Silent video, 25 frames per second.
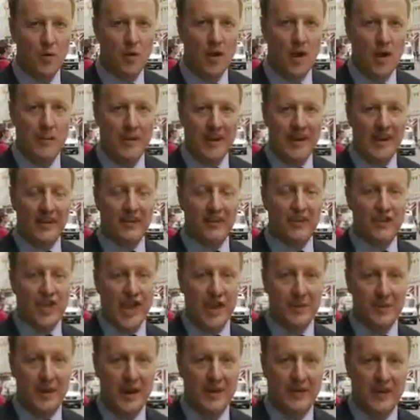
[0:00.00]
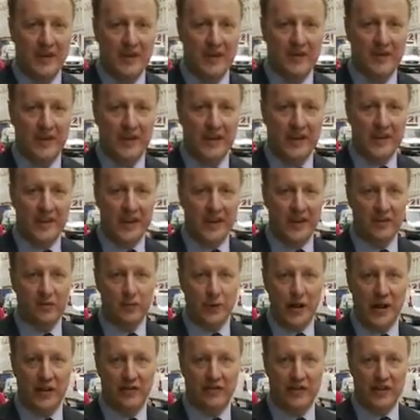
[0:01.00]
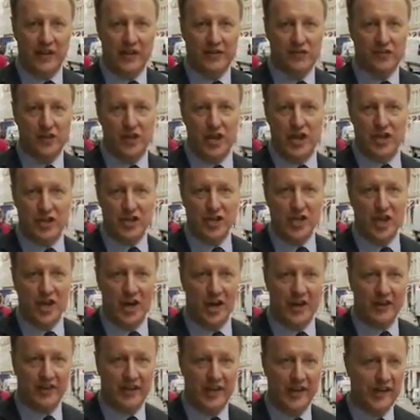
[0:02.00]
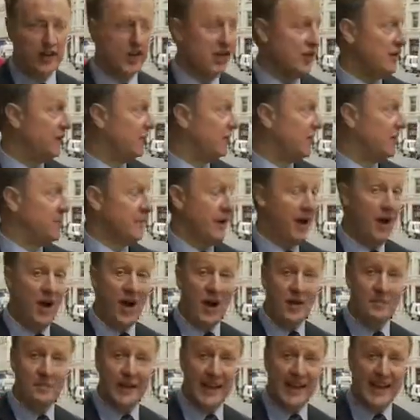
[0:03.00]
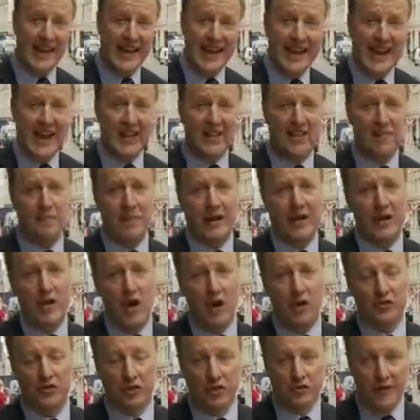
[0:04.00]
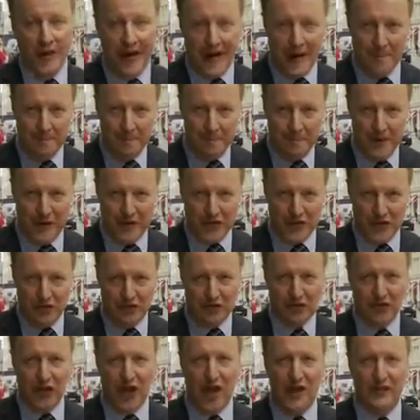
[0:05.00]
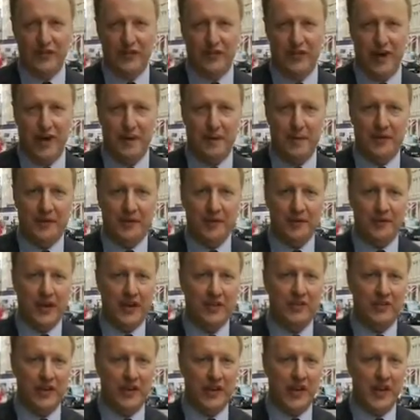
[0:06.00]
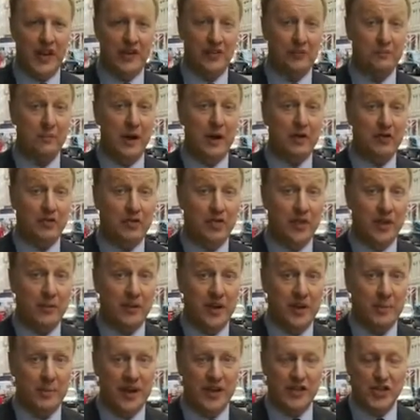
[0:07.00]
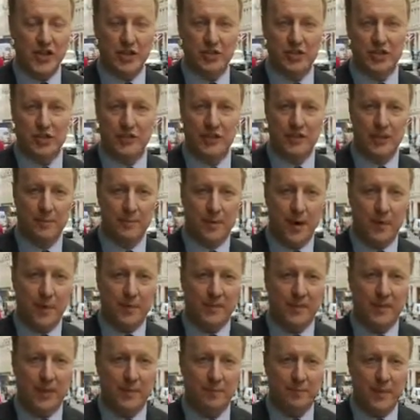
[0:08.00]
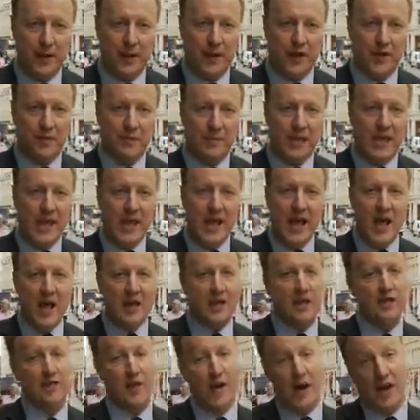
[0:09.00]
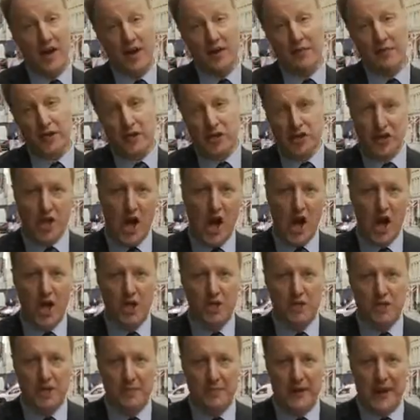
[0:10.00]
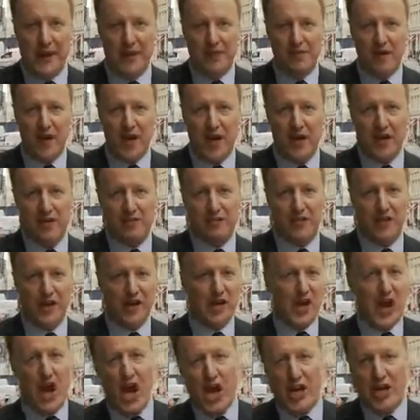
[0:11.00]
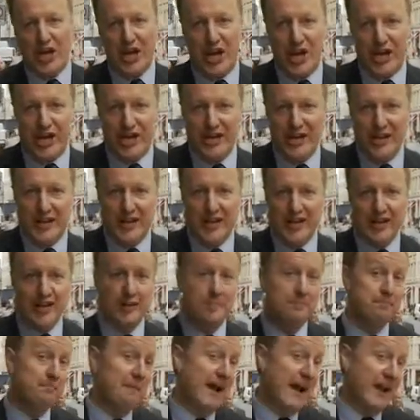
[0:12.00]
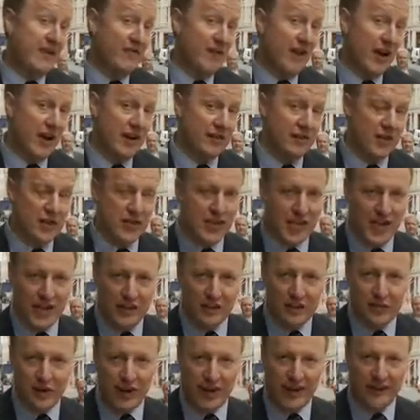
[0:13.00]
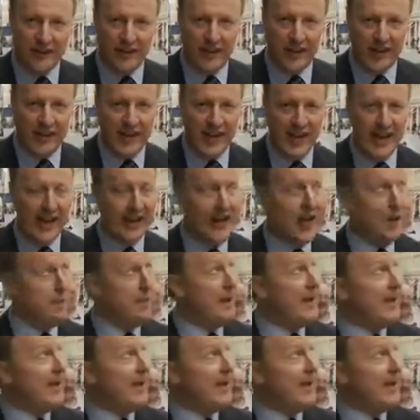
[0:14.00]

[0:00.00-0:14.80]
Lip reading: Well, I'm in Eastcheap here in the city, and as well as the traditional architecture you see behind me, there have been lots of ambitious skyscrapers in recent years, most of them commissioned during the property boom. You've heard of the Shard, you may have heard of the Gherkin, you may have heard of the Cheese Grater, and up